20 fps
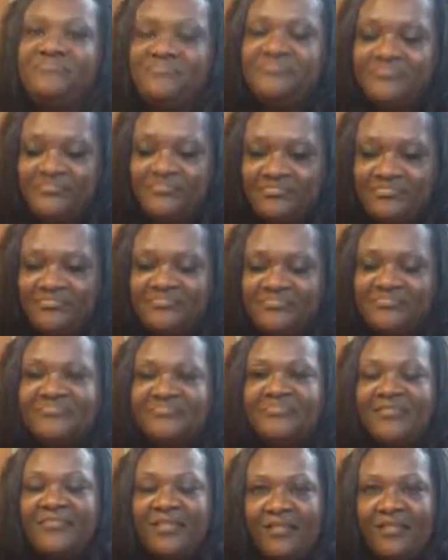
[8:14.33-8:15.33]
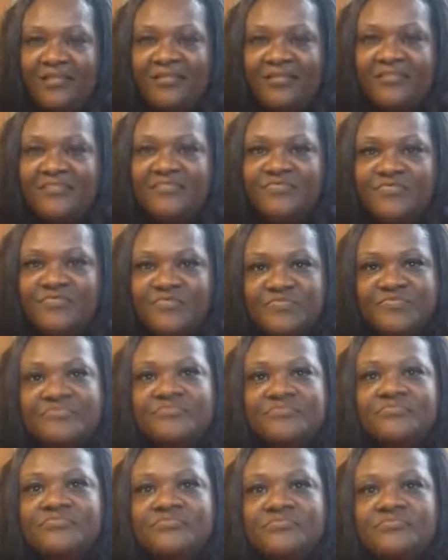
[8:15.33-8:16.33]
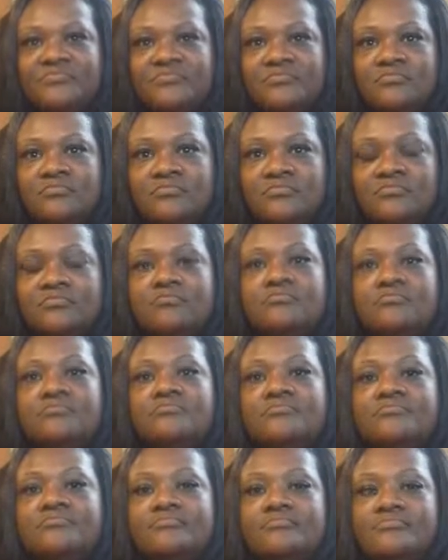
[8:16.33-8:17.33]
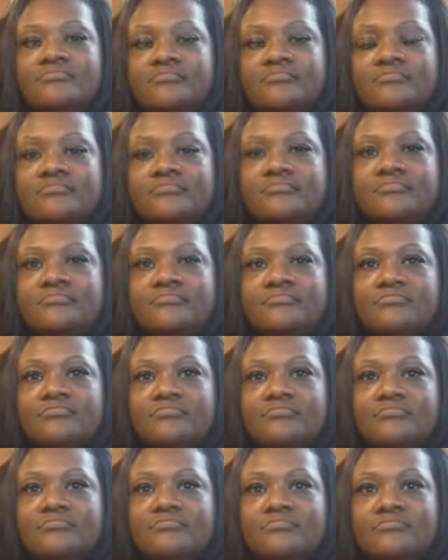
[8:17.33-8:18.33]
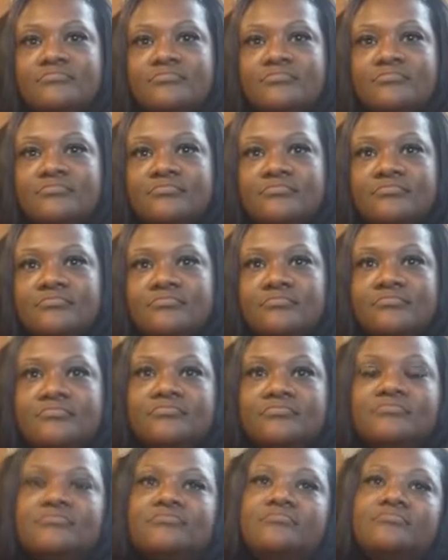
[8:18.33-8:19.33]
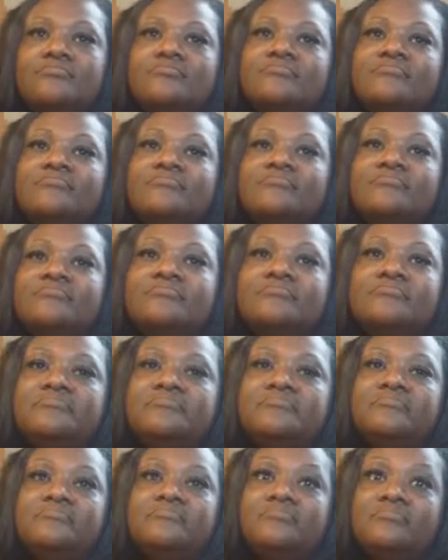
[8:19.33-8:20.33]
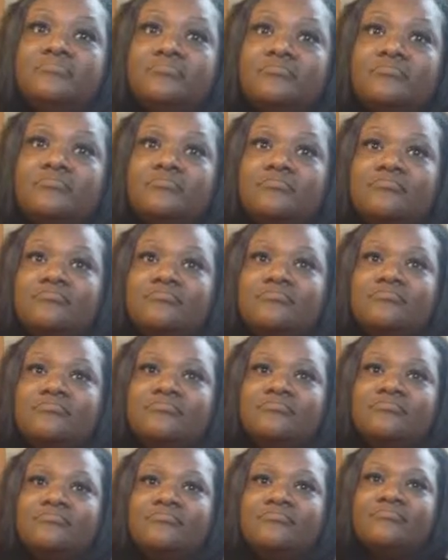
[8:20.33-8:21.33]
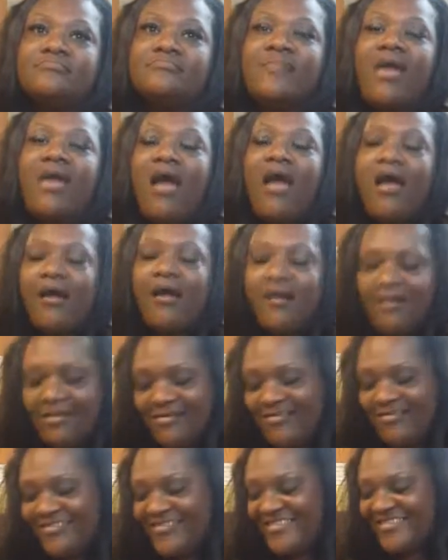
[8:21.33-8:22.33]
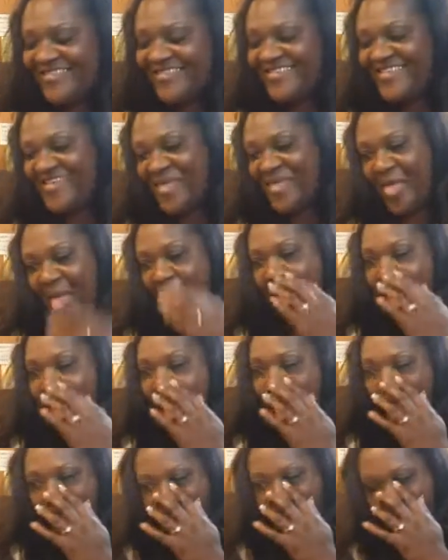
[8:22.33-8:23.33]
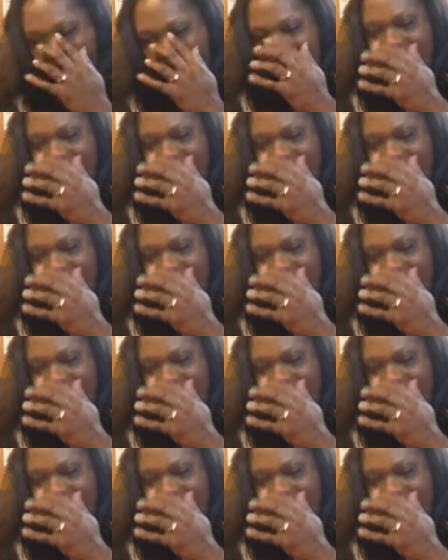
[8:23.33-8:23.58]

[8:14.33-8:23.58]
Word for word: Everybody always shared their testimonies, and so at one one point, I was struggling to raise the money for the book release because it was very important to me